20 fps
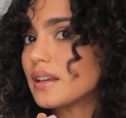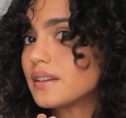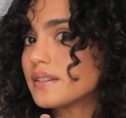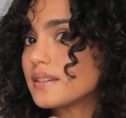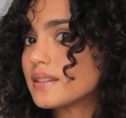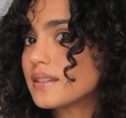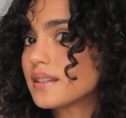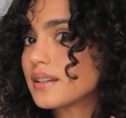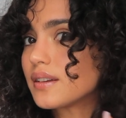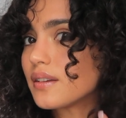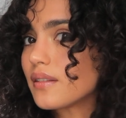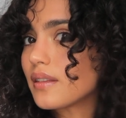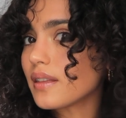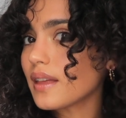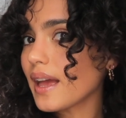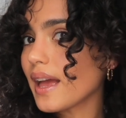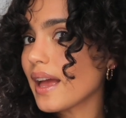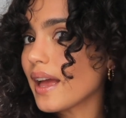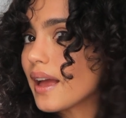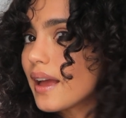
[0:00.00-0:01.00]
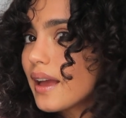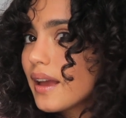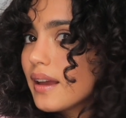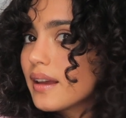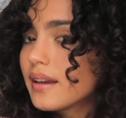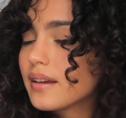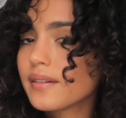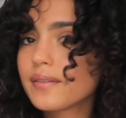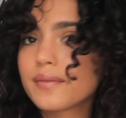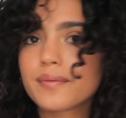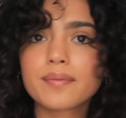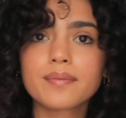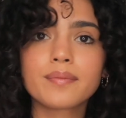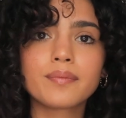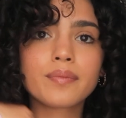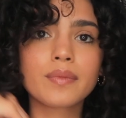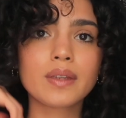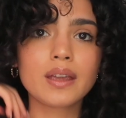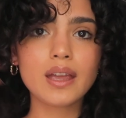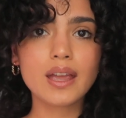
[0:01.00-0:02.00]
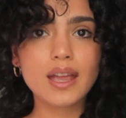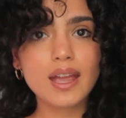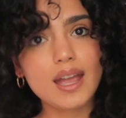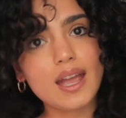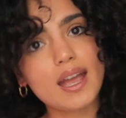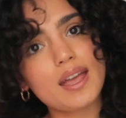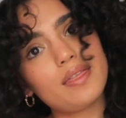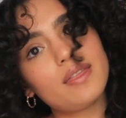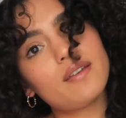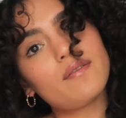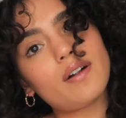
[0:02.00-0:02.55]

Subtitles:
is still there. And the